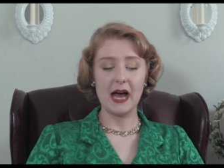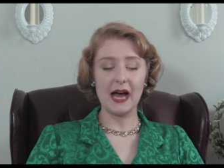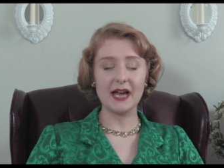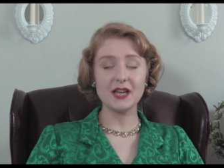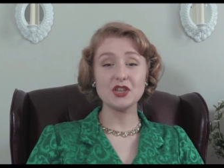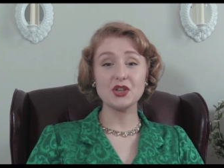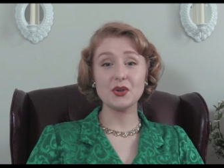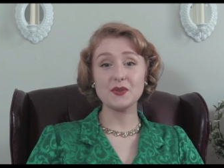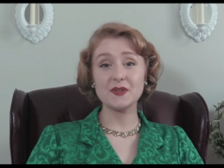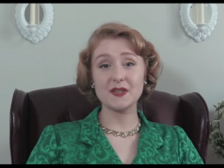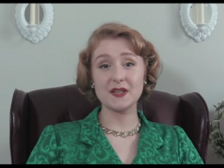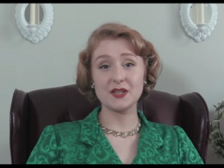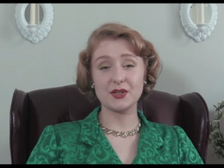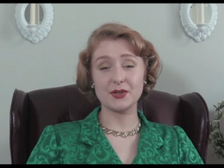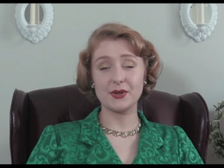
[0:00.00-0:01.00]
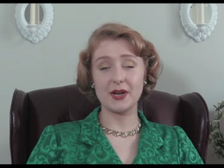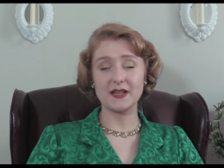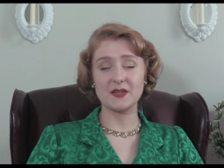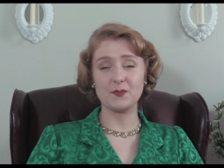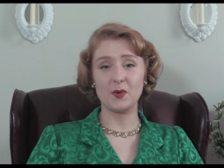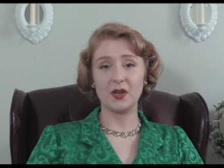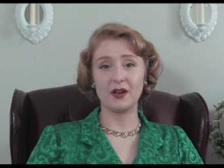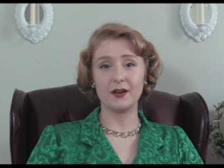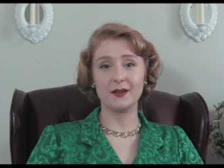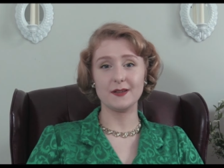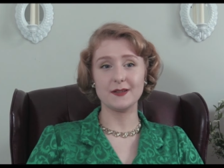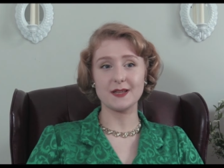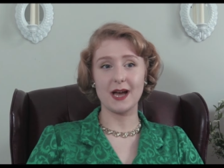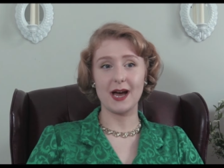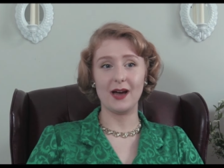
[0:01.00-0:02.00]
I chose this dress
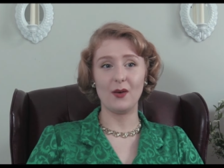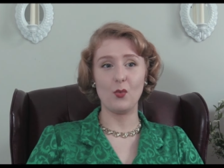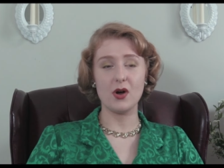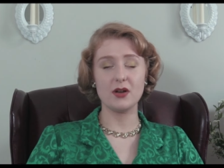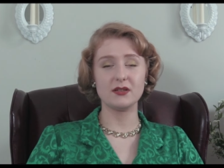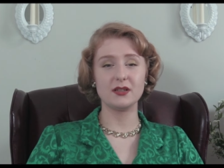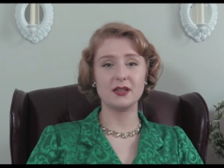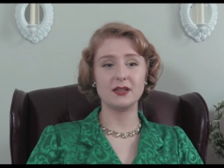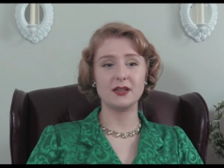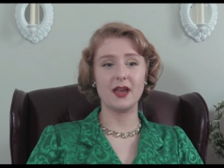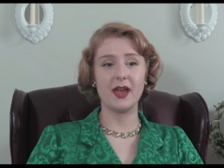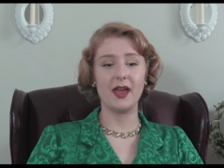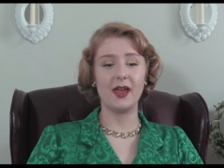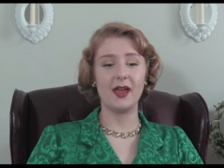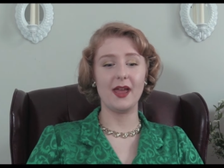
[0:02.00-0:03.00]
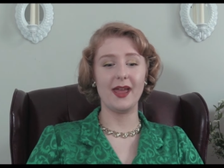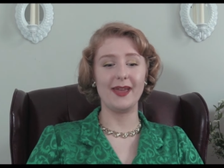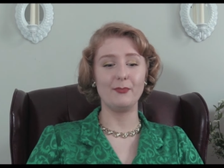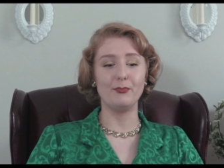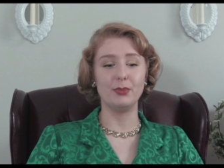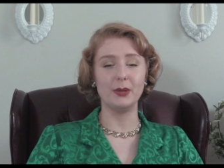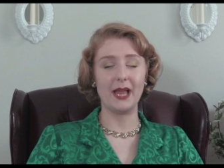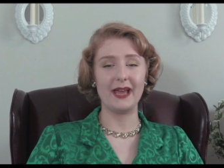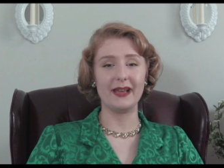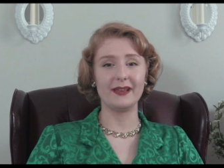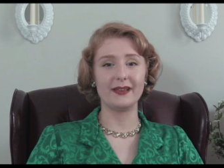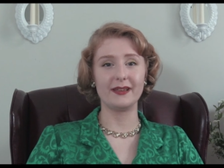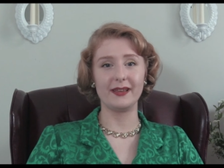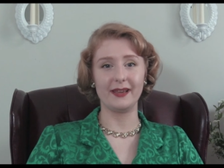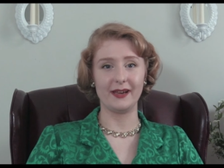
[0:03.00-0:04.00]
because I wanted a blank
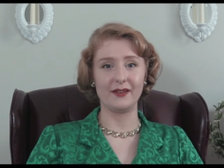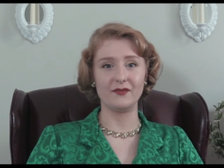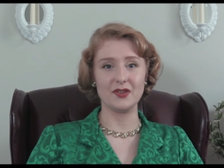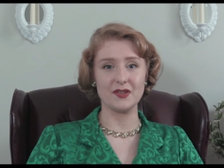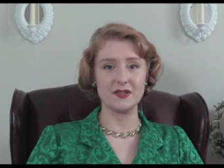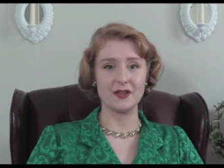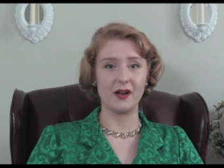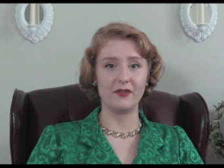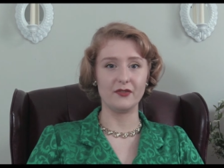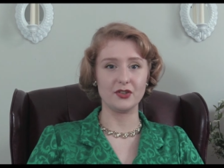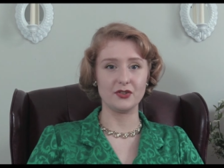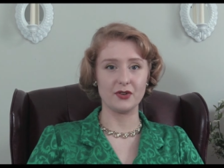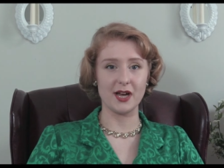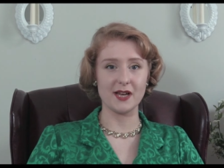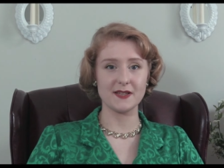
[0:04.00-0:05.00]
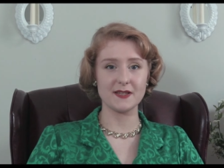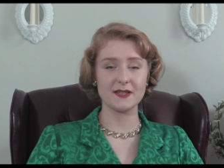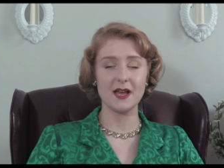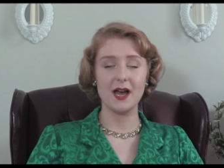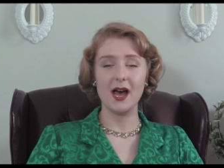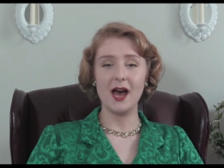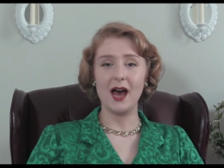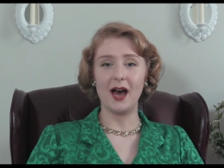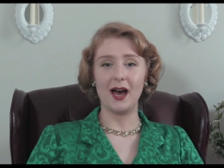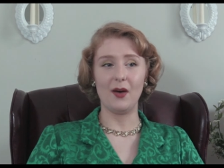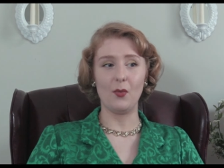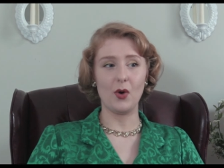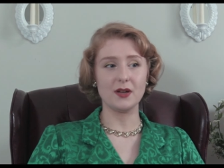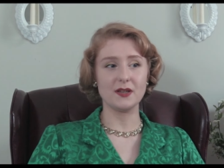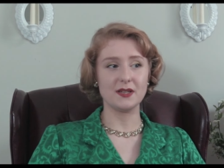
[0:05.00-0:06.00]
canvas of a dress. I
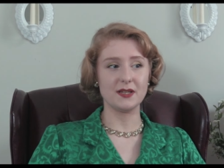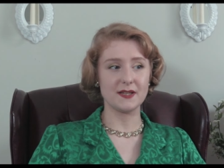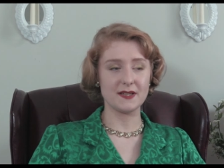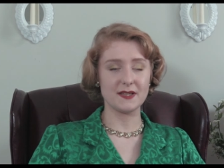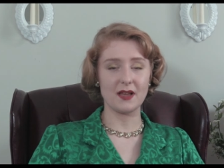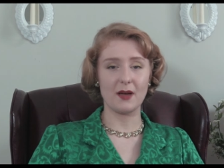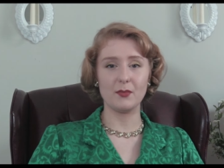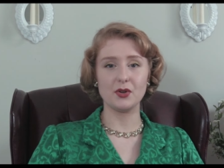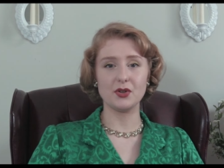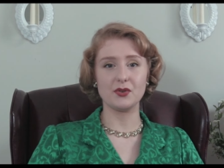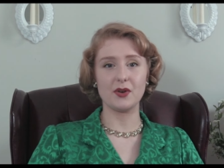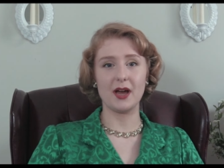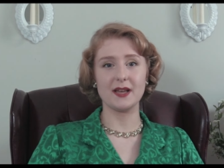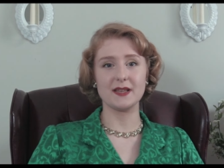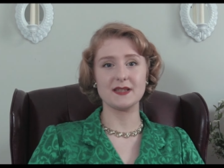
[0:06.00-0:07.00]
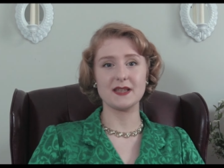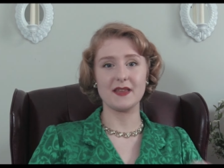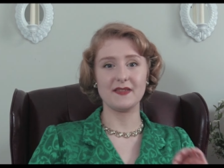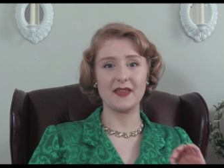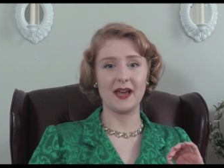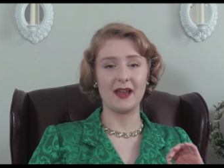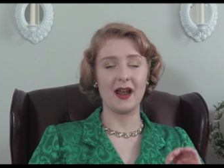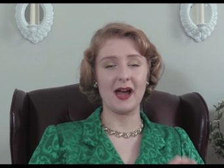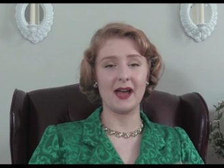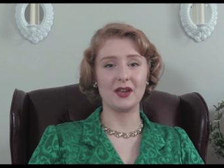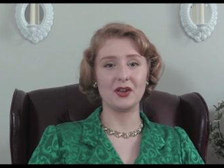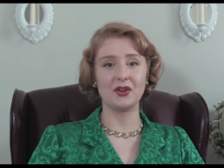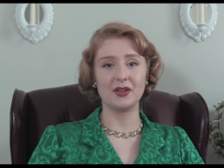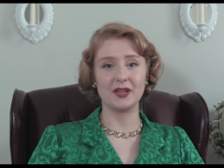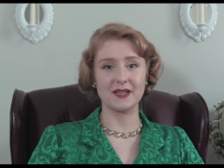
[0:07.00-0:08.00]
wanted a summer dress that I
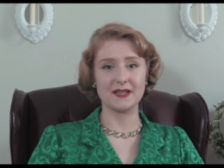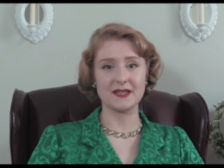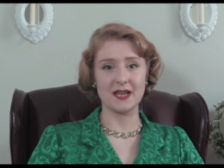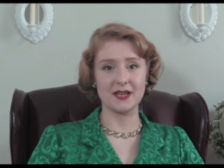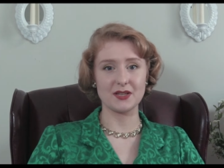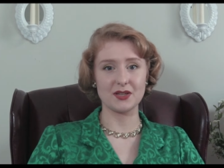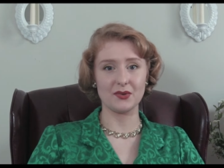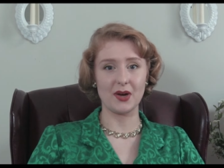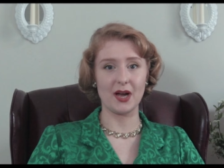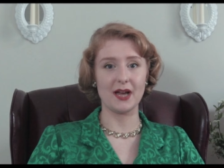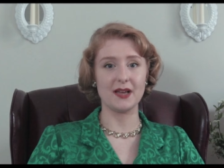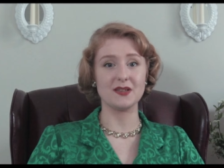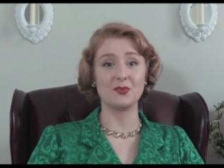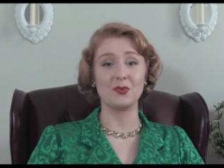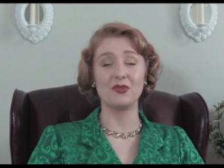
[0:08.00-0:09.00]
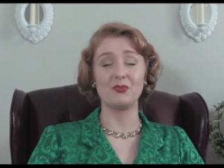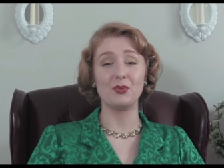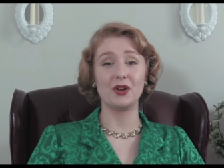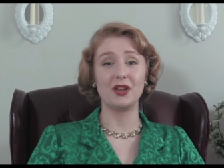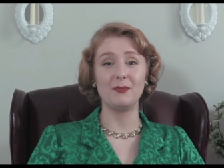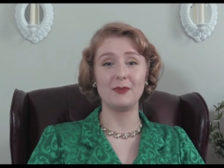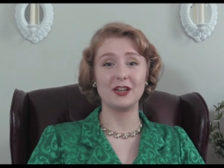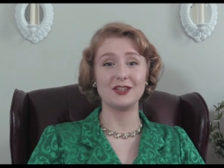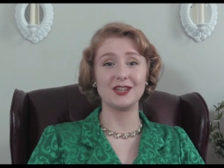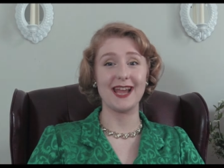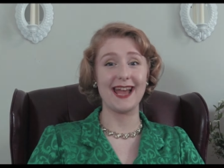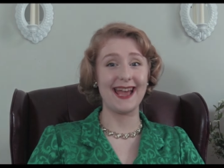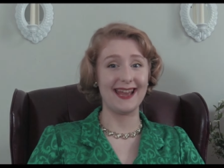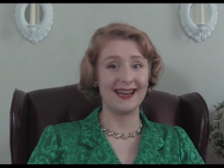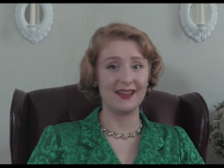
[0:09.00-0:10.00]
could accessorize with pretty much
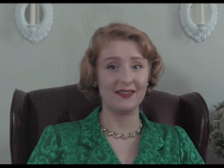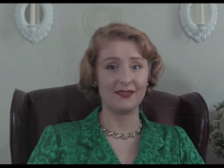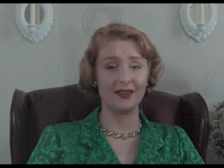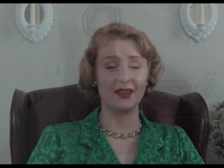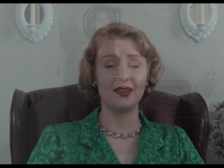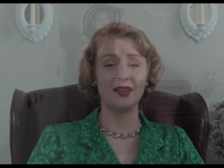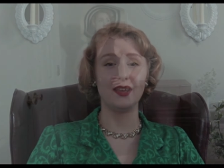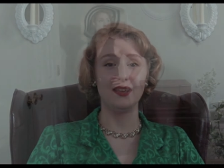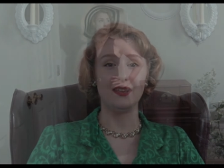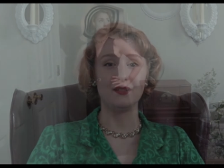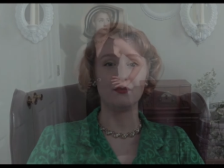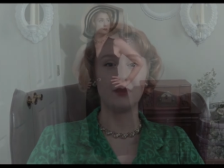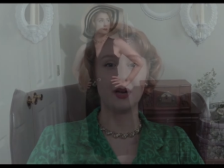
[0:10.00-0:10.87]
anything in